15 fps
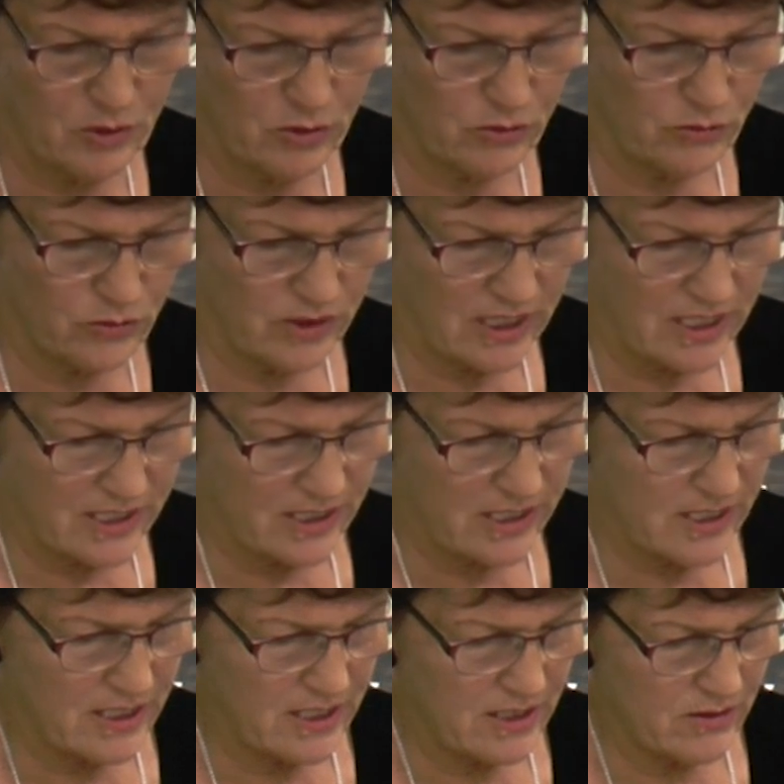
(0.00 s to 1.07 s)
beautiful lady
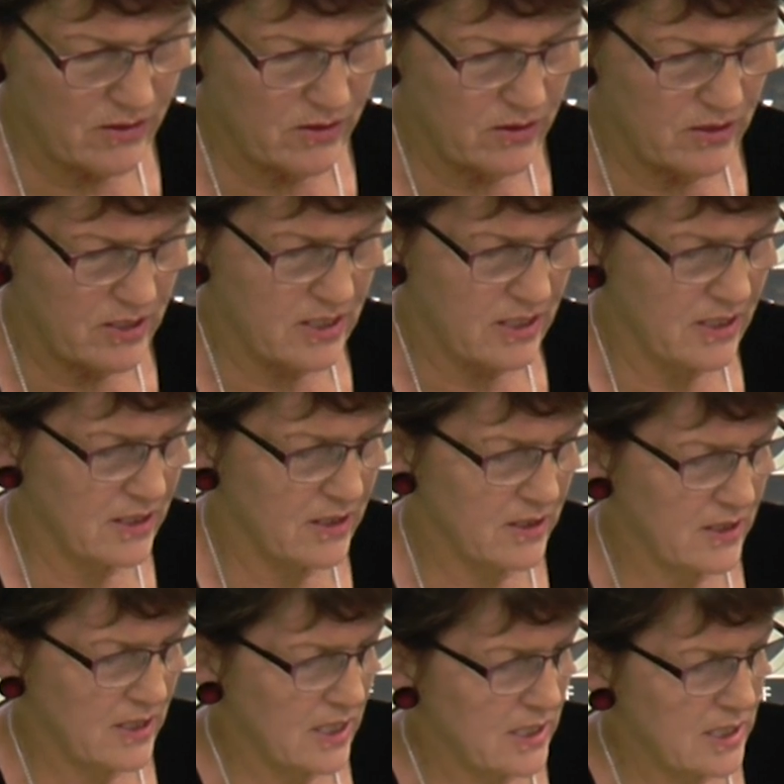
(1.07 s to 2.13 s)
here is
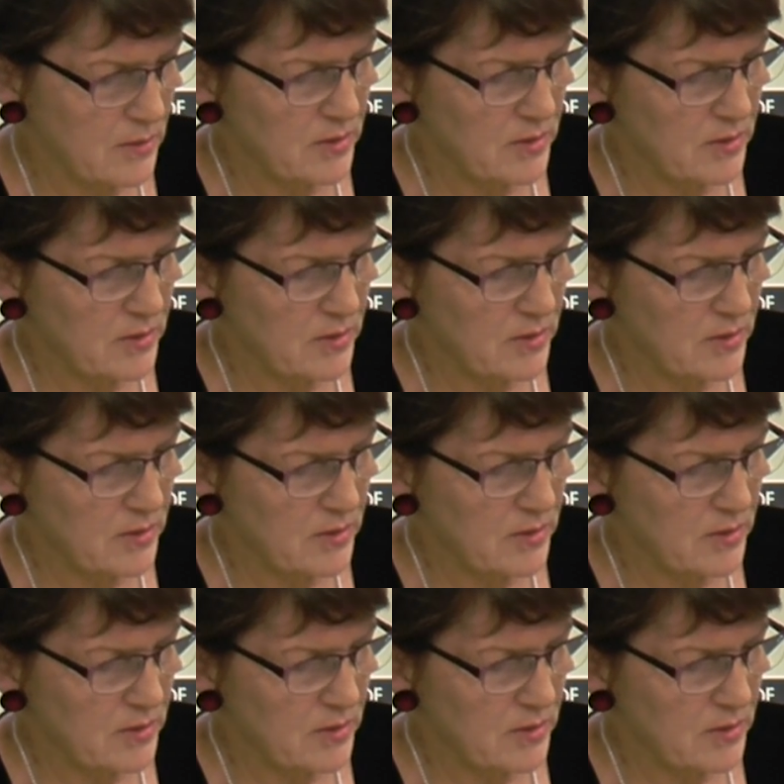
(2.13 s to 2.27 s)
Auntie